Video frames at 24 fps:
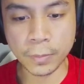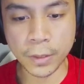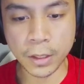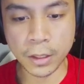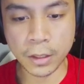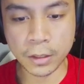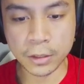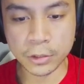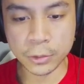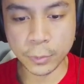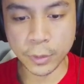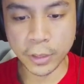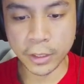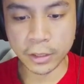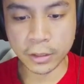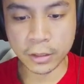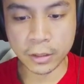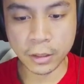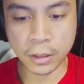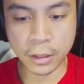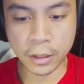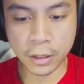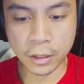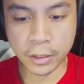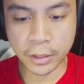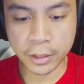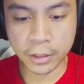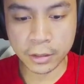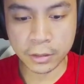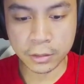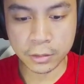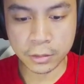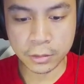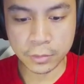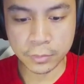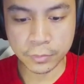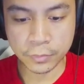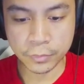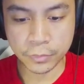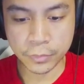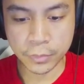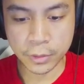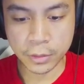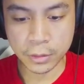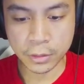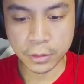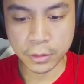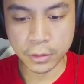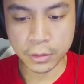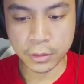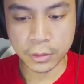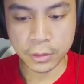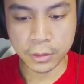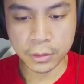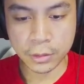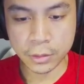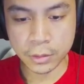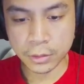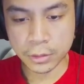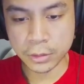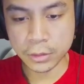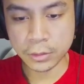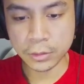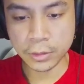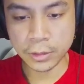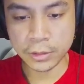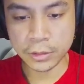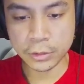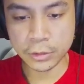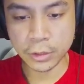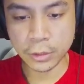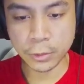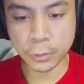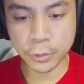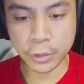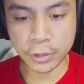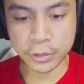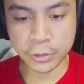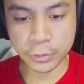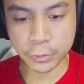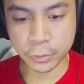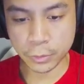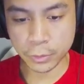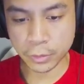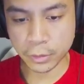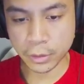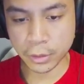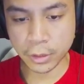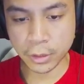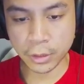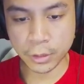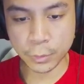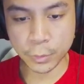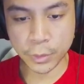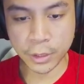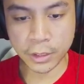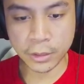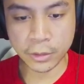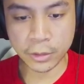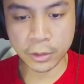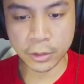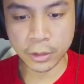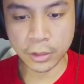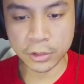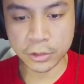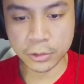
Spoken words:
Ogdoadic Calling. So that's a token card. We got another Luster